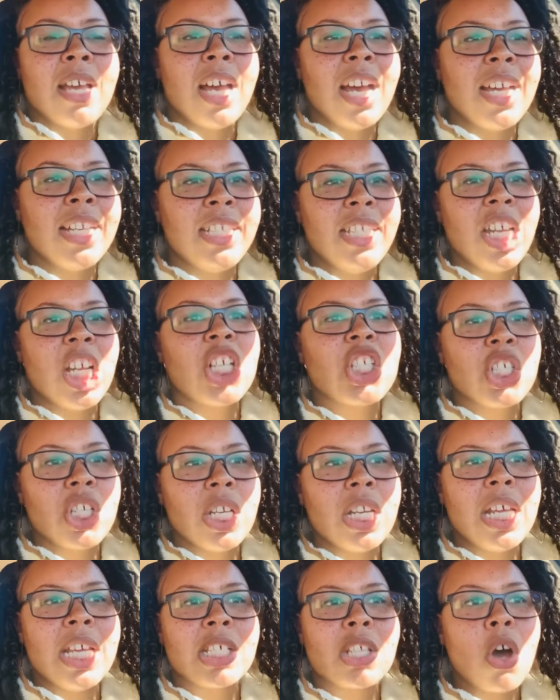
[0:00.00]

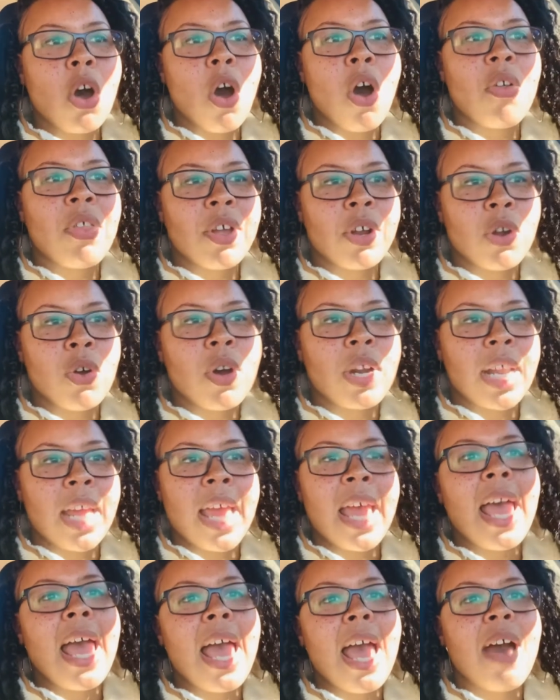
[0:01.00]
addiction is all they're going to
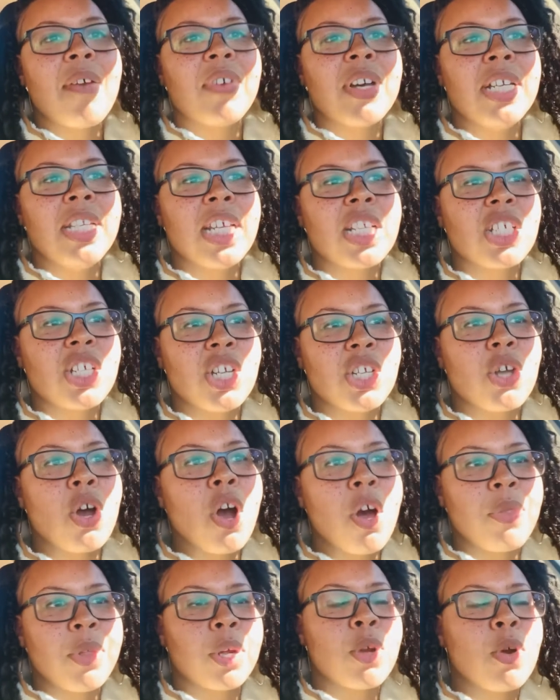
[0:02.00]
have, addiction is
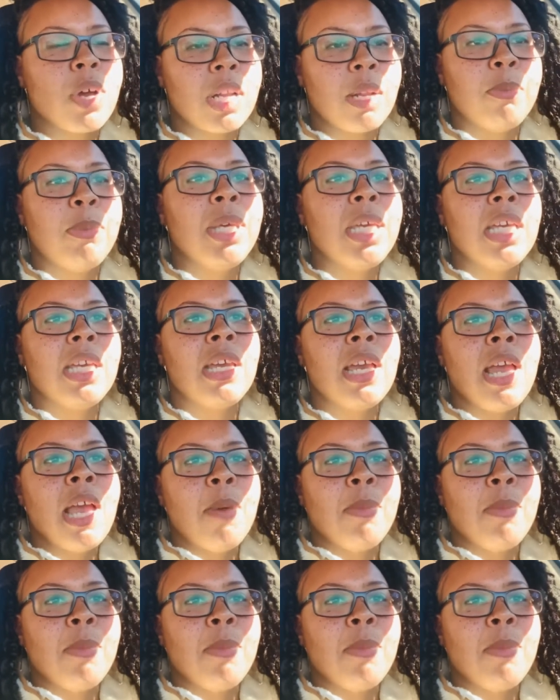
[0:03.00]
all they're going to be,